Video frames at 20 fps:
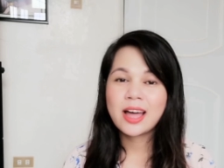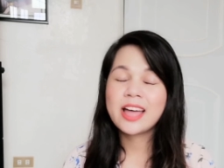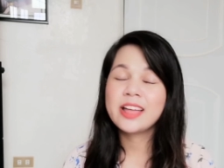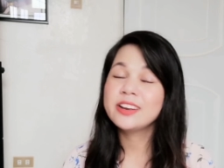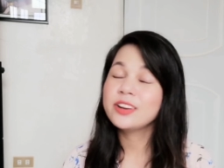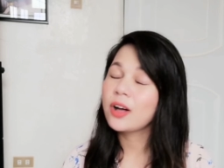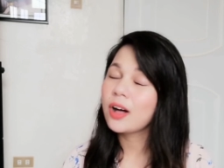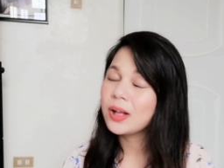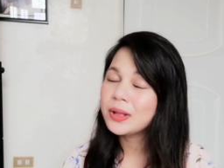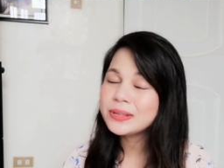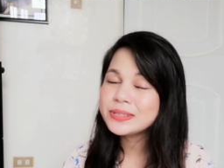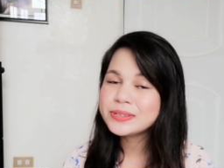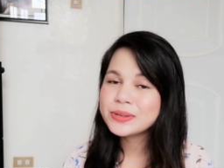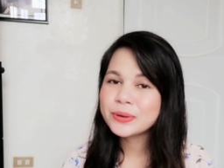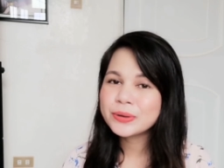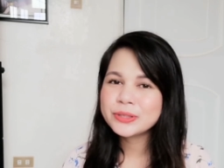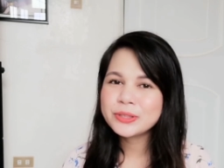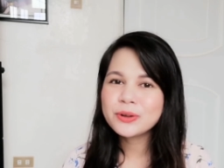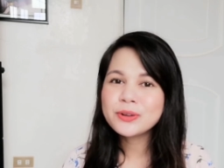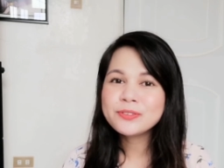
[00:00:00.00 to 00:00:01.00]
And
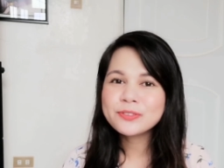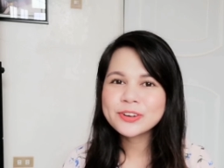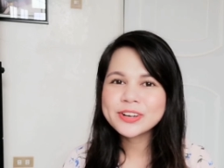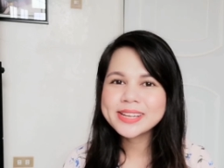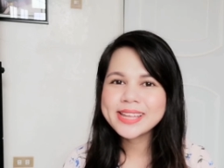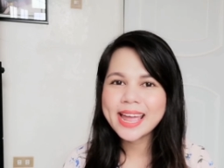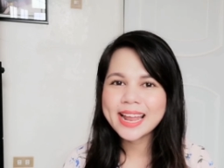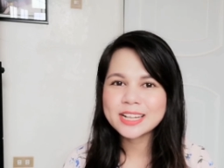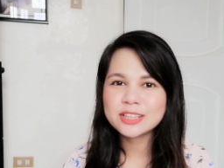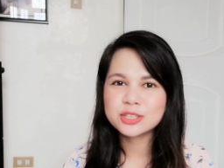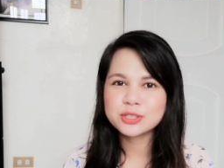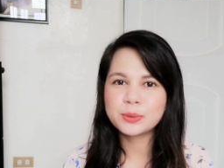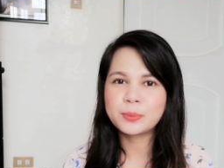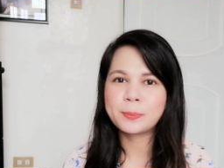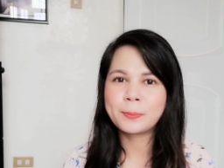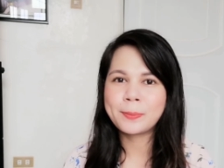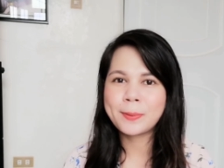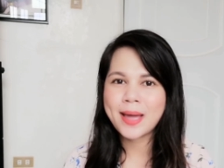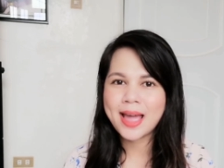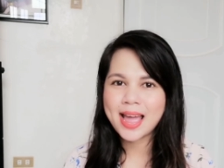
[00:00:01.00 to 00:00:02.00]
also, don't forget to
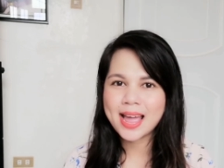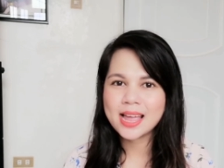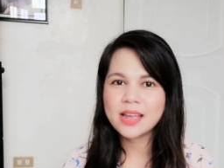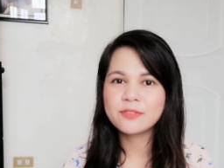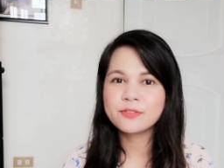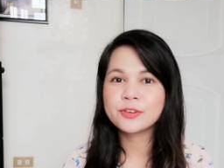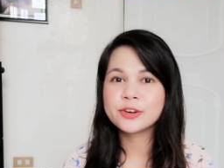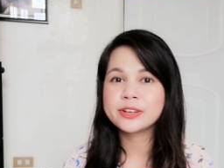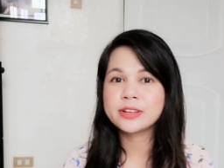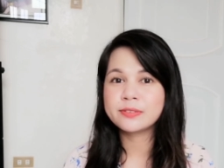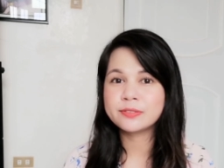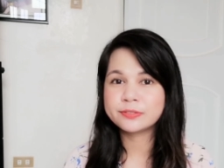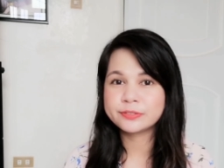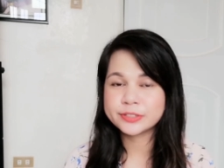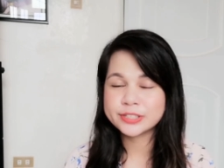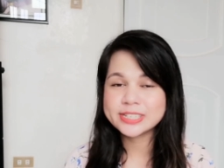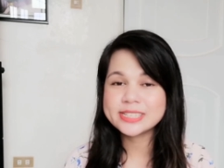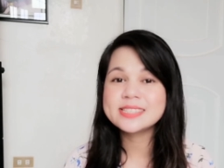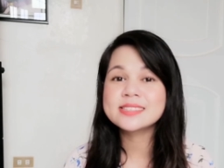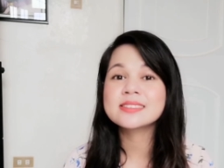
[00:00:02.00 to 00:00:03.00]
pay for the
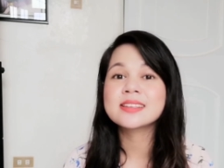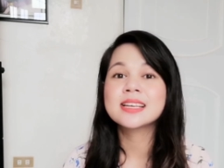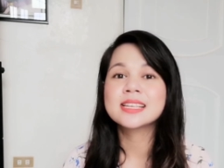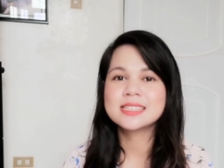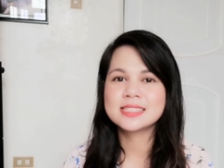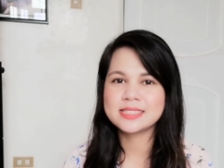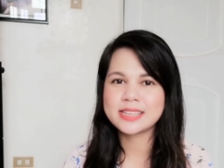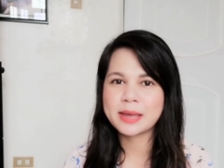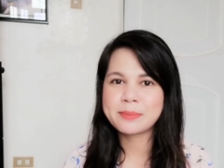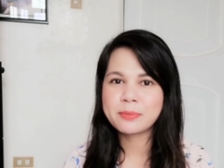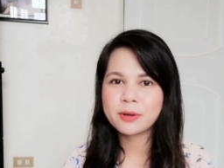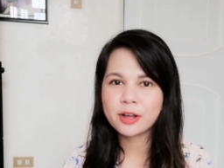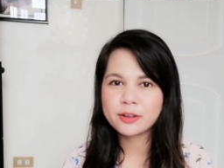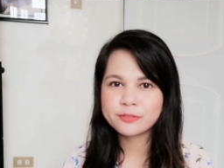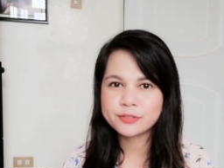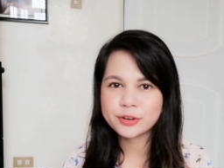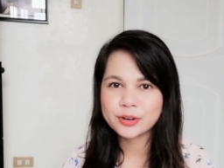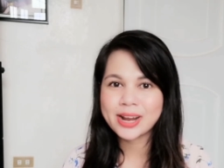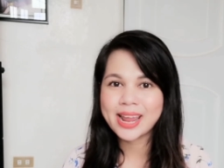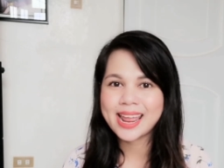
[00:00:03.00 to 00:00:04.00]
first step
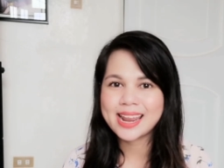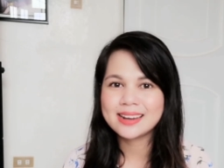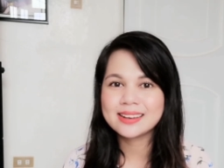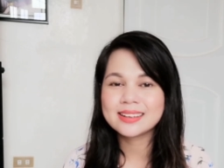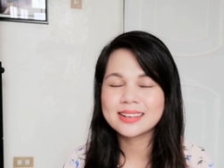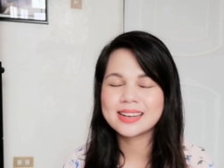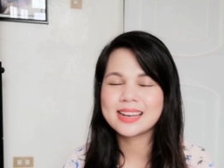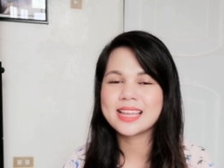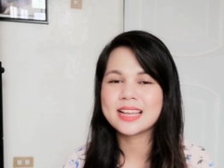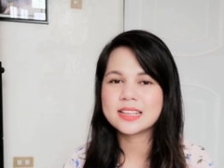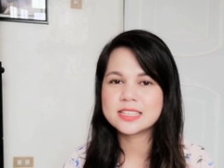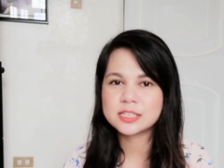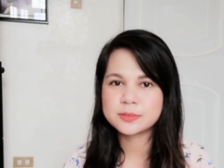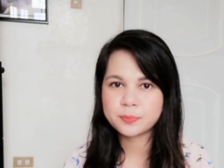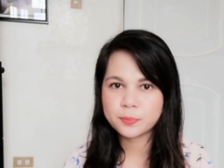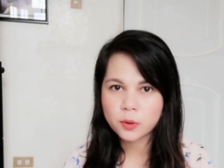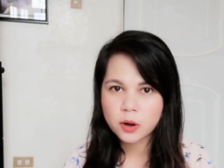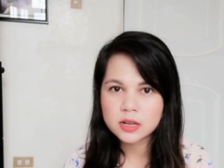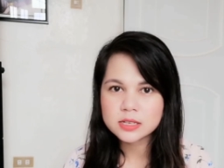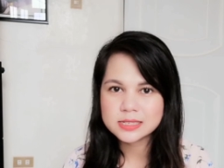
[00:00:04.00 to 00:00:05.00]
of your N C L E X
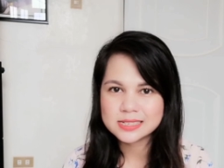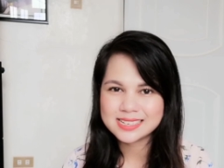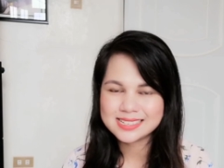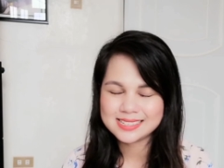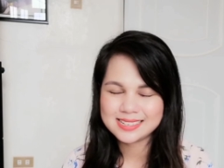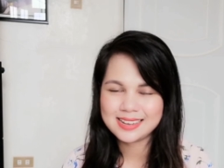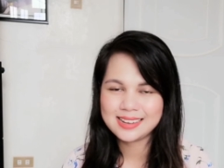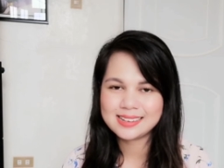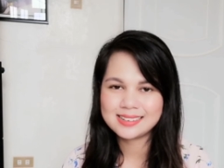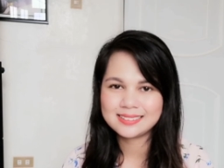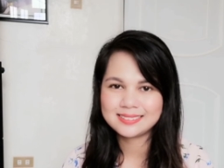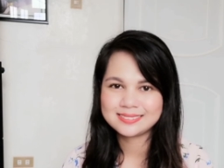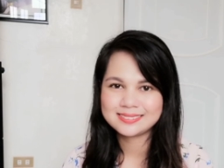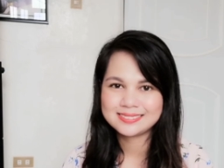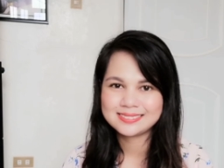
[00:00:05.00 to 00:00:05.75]
processing.